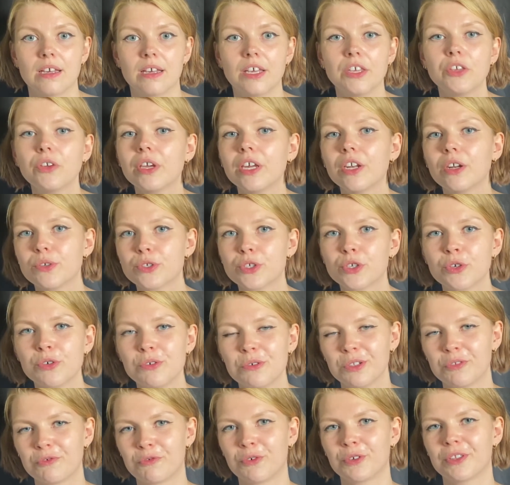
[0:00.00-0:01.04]
You can also
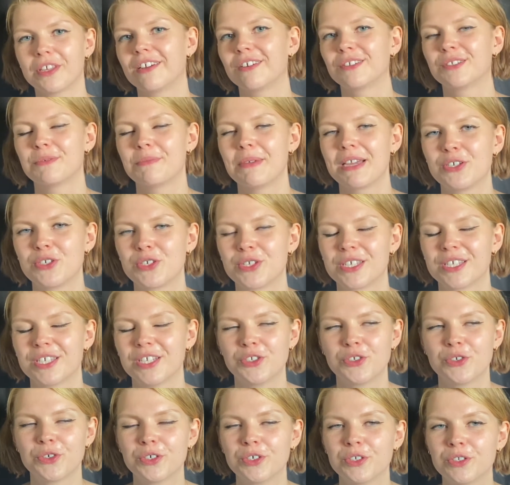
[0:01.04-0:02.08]
Google for the automations
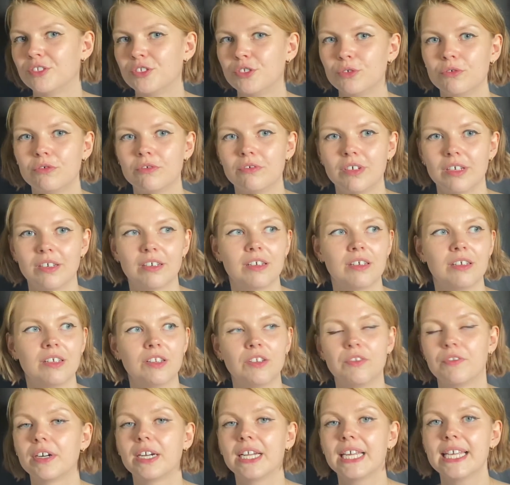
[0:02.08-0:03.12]
that you could do in
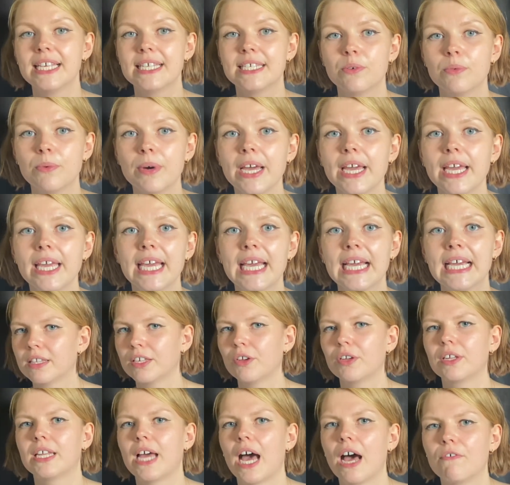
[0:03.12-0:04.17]
a very easy way. You
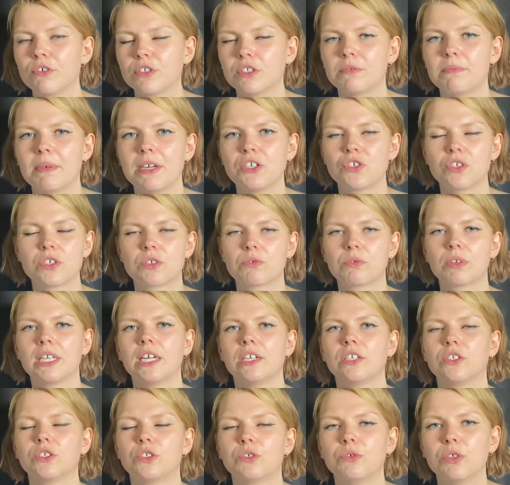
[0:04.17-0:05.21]
could have automations
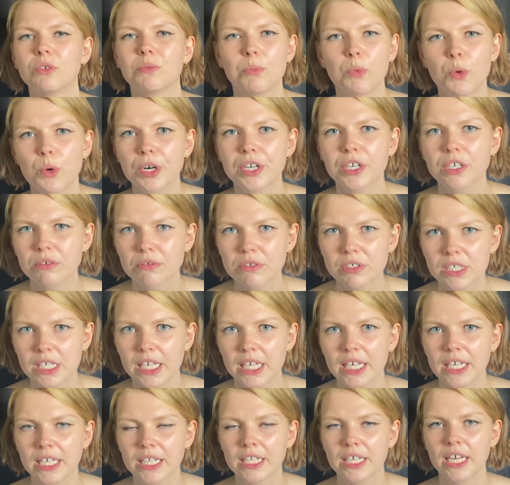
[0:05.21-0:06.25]
related to your morning
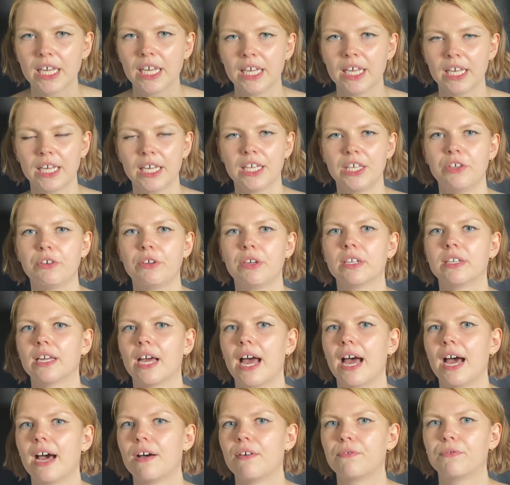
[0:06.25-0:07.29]
routine. You can
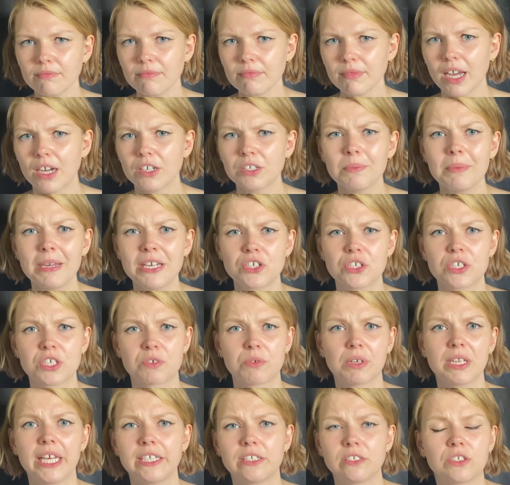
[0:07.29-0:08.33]
have automations
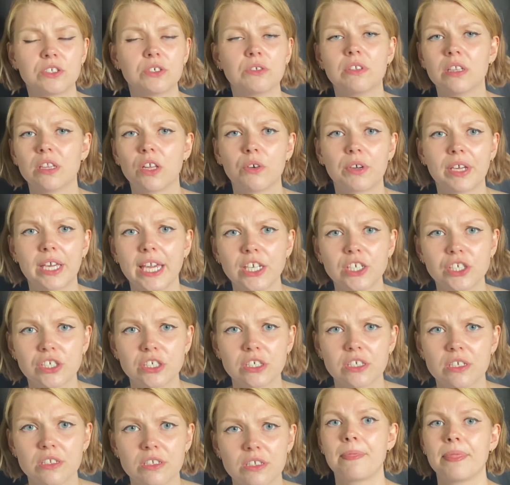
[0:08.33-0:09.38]
related to the
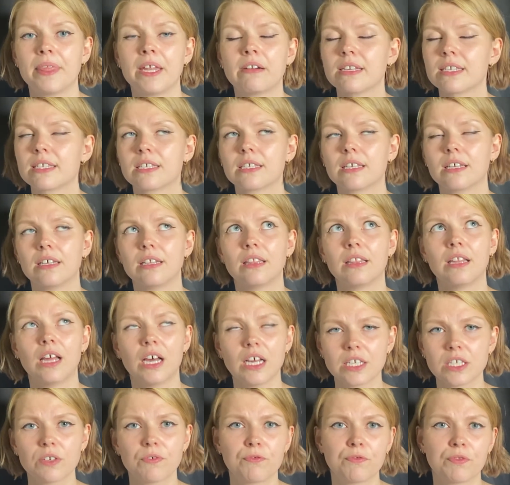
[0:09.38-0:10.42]
location. There's
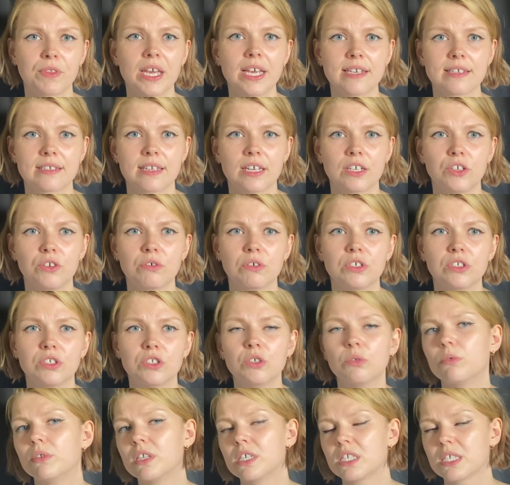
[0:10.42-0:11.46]
lots of things that you could
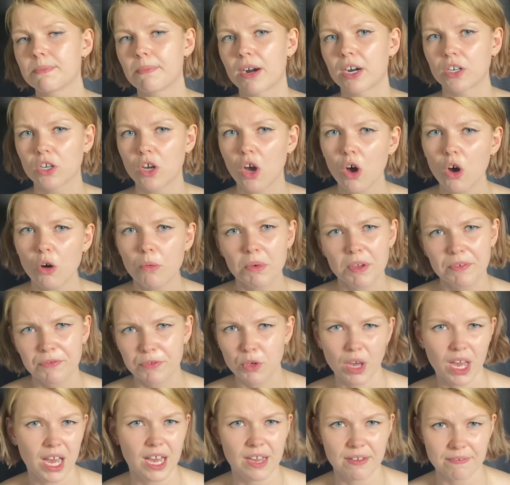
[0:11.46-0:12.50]
do with a smart home if
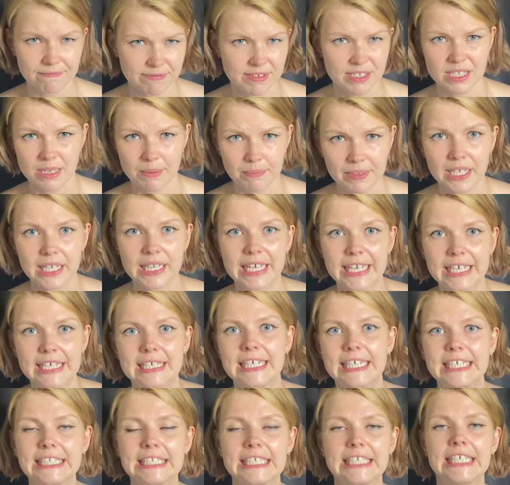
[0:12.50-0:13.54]
you have something like
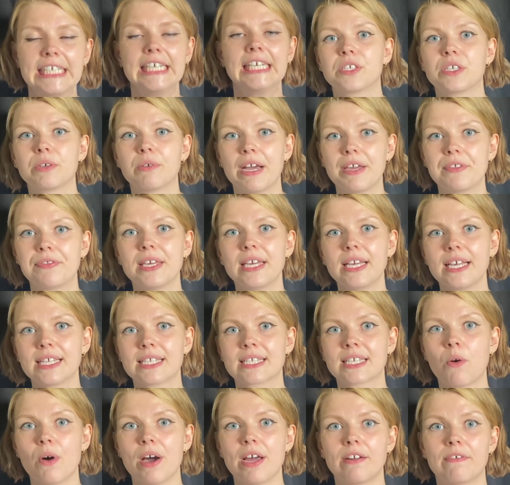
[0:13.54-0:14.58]
that. So I think
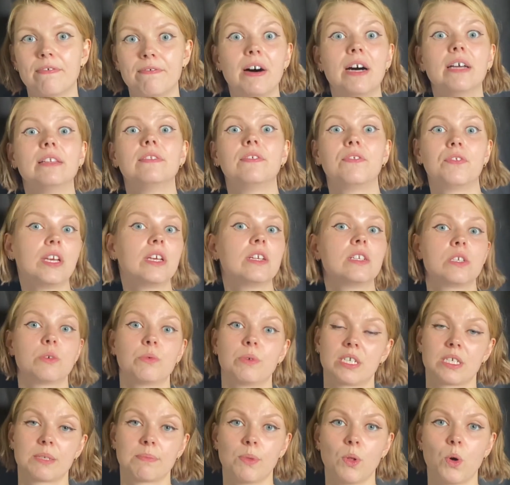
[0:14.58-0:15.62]
it's quite a fun thing to
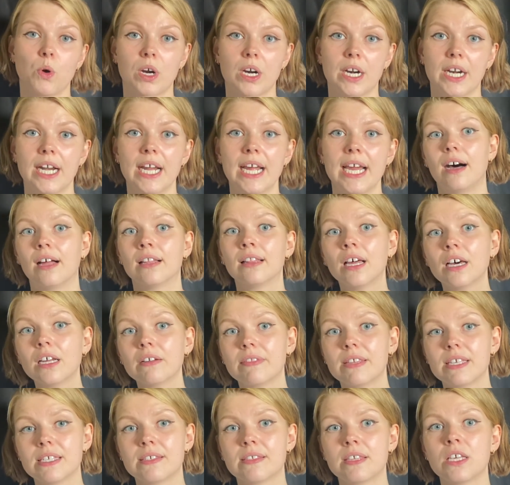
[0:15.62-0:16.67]
explore. A lot
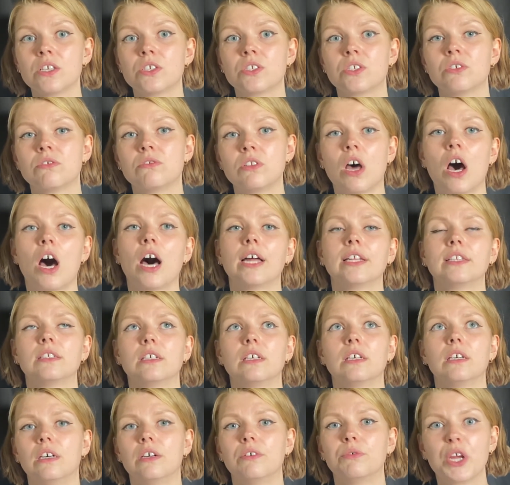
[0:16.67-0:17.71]
of these things do not
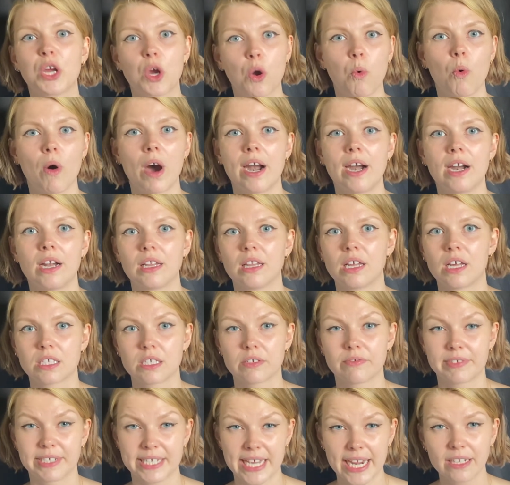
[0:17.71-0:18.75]
require lots
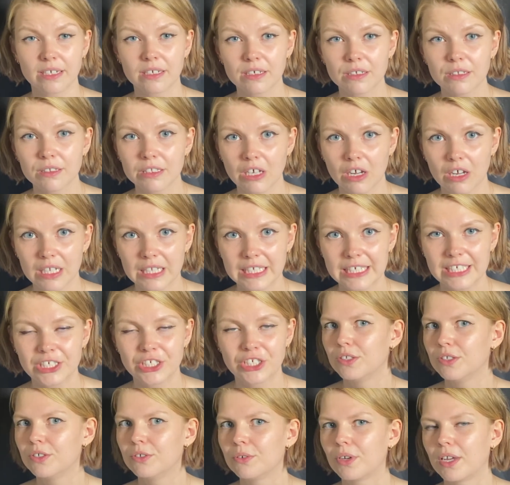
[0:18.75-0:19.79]
of technical
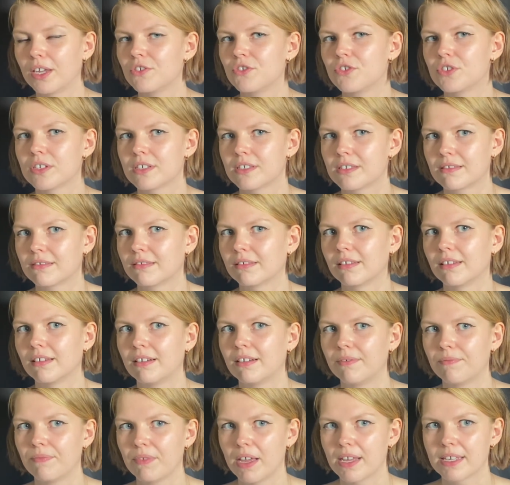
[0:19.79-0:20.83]
knowledge. You can just
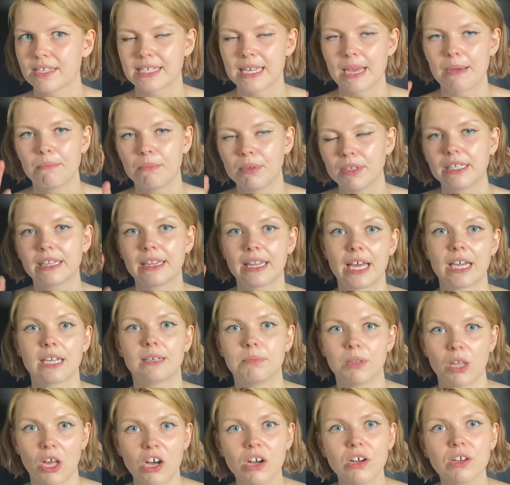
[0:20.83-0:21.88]
assemble it like
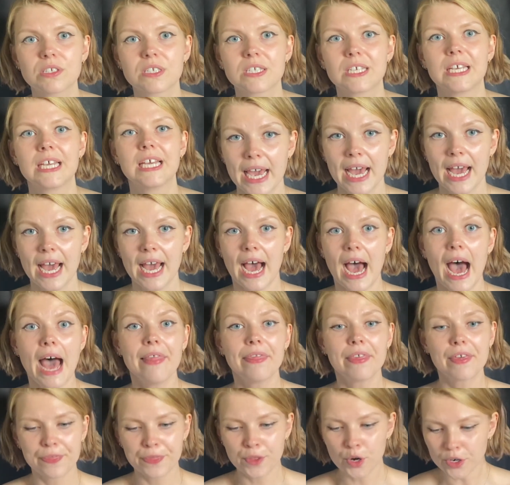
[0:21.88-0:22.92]
blocks.
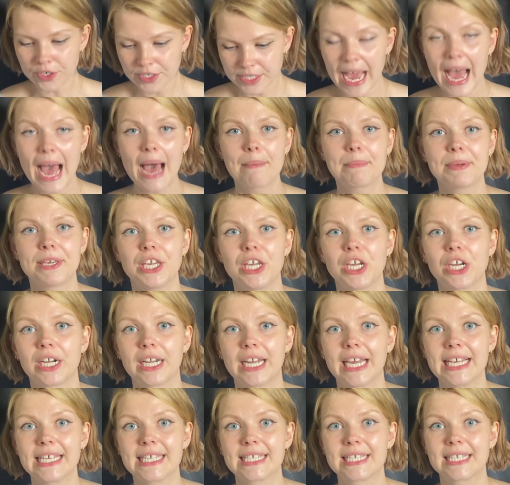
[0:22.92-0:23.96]
And the third tab here
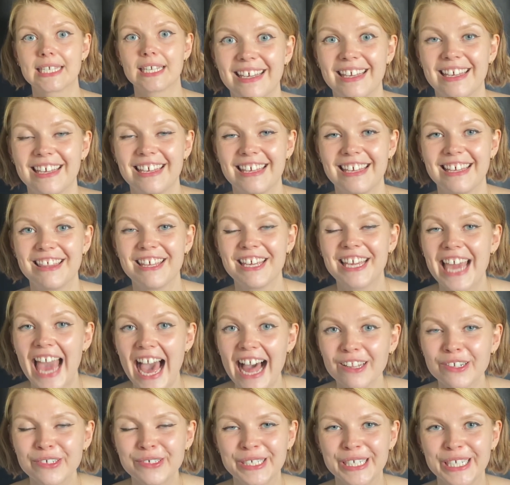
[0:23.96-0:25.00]
is the
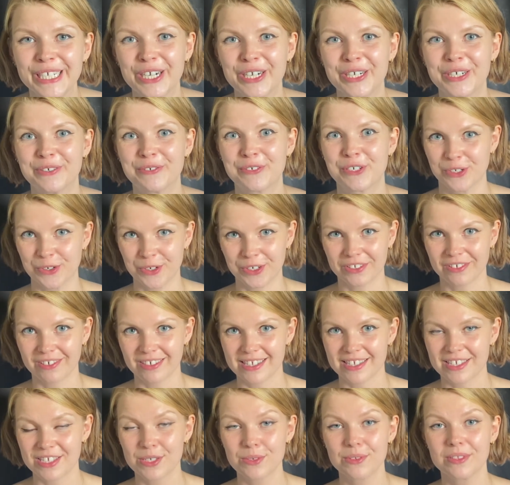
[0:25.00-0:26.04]
gallery of
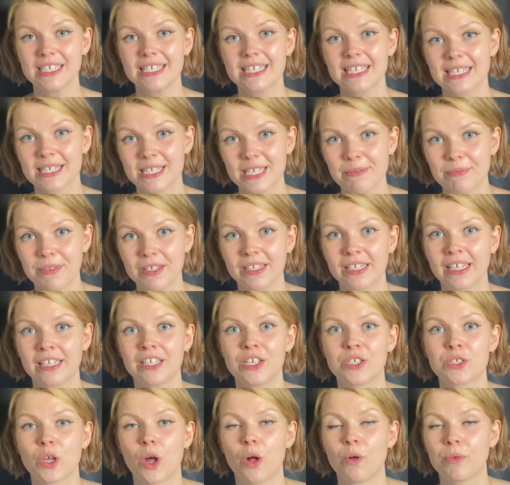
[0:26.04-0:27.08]
shortcuts. So this is something that
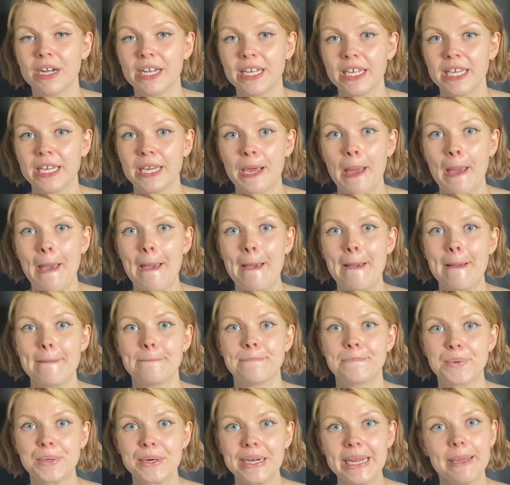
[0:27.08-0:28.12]
is already
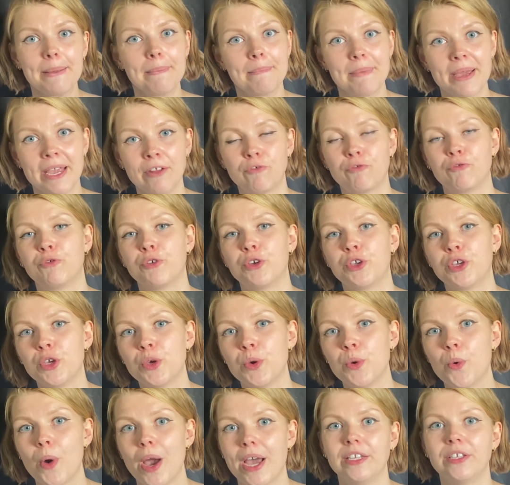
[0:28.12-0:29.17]
pre-made for
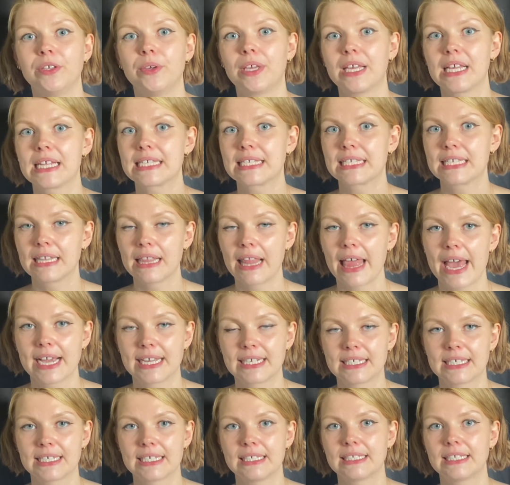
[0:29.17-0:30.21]
you, and you can
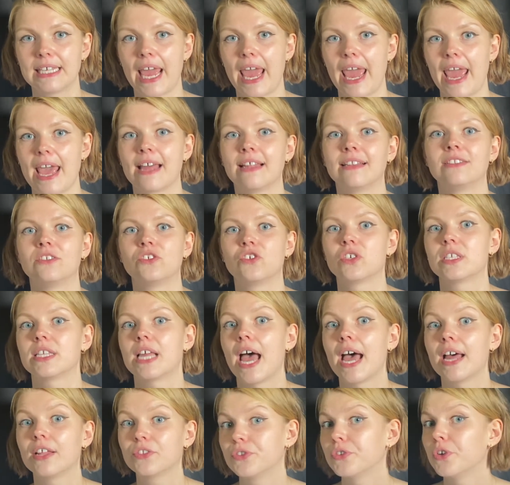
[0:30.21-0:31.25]
select it and just
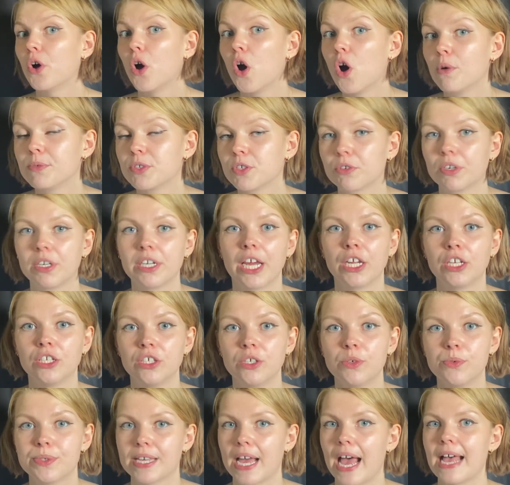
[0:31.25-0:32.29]
add to your home screen and
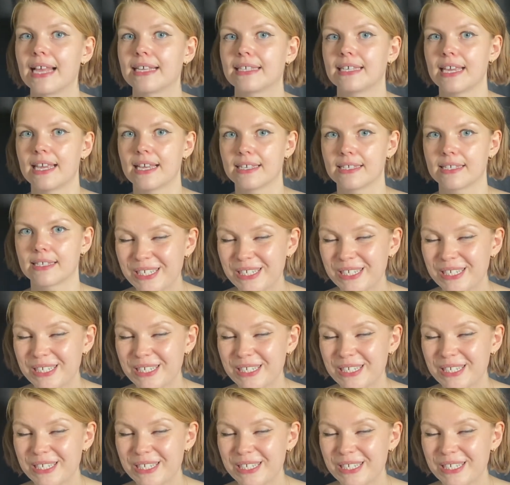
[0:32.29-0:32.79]
use as is.